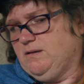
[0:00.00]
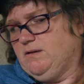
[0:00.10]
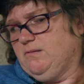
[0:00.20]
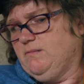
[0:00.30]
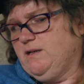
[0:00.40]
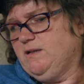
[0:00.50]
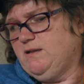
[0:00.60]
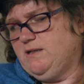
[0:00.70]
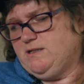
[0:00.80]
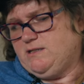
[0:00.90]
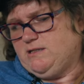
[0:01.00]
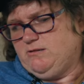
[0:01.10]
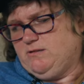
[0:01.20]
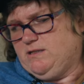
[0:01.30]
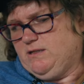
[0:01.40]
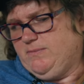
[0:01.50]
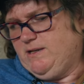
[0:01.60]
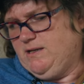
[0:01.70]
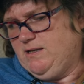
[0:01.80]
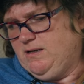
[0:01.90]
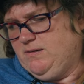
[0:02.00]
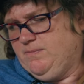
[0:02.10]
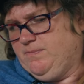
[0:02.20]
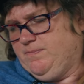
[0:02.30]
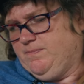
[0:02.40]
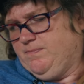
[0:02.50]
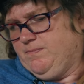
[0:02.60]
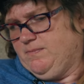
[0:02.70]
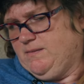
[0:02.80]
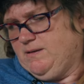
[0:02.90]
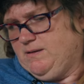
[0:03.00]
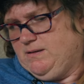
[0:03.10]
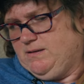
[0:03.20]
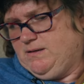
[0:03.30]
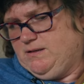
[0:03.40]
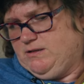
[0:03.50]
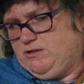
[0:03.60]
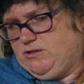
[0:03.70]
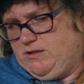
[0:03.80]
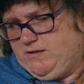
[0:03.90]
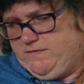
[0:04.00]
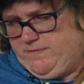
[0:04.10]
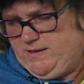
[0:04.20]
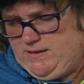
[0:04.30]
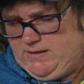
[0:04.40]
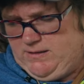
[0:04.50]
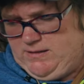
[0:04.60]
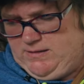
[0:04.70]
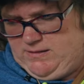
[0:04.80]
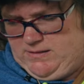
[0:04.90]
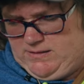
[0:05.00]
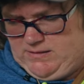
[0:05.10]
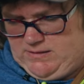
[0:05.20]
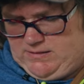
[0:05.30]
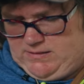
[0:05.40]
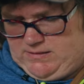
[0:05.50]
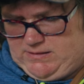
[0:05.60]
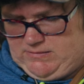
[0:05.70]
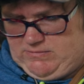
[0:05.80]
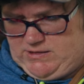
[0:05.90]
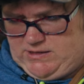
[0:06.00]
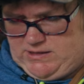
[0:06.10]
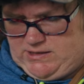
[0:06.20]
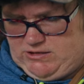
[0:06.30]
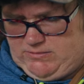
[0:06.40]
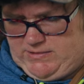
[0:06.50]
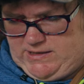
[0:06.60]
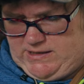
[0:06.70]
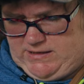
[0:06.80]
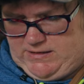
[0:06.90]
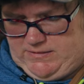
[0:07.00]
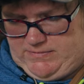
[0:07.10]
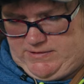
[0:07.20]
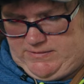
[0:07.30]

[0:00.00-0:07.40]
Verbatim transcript: The way things used to be and should have been and mothers to become.